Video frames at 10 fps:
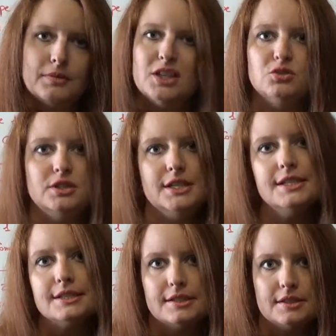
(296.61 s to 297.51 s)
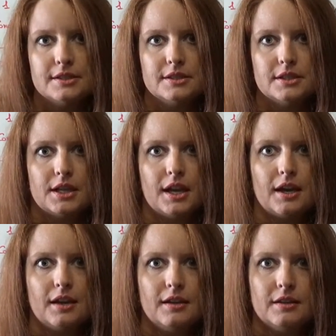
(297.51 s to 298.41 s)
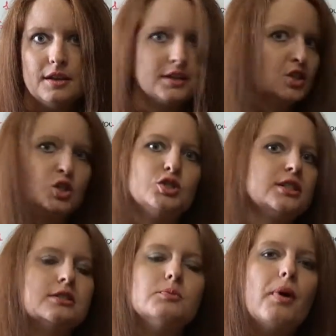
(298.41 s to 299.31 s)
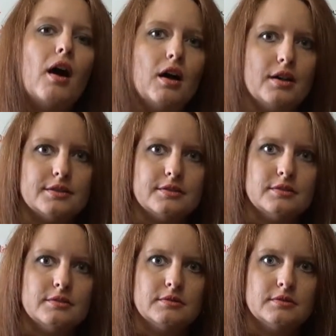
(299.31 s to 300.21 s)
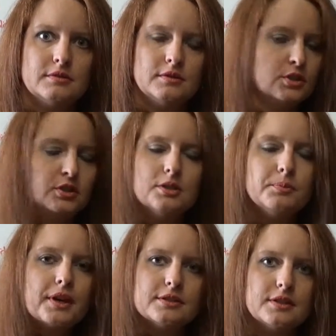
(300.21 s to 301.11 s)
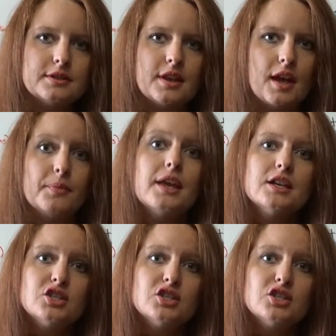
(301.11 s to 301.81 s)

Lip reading: But you didn't, okay? And so you didn't pass. You didn't pass the exam.